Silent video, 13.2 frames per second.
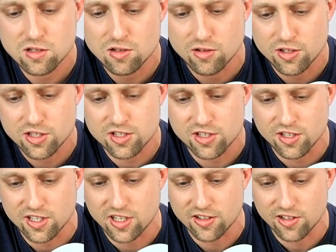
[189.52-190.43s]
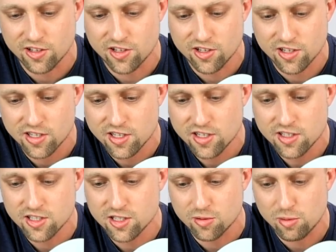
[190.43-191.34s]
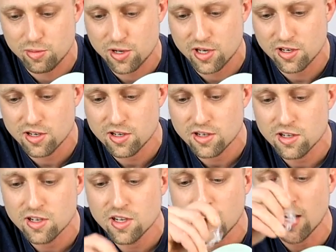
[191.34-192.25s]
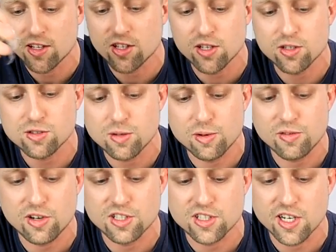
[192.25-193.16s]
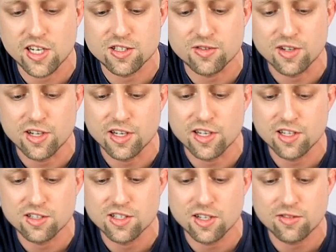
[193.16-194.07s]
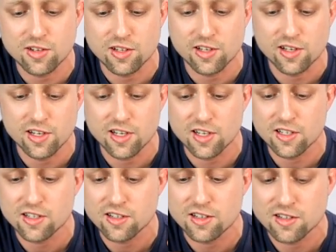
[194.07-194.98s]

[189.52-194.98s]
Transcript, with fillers: Oh, this is on there good. This is going to be a pain. I thought that was going to be very satisfying. It is definitely not.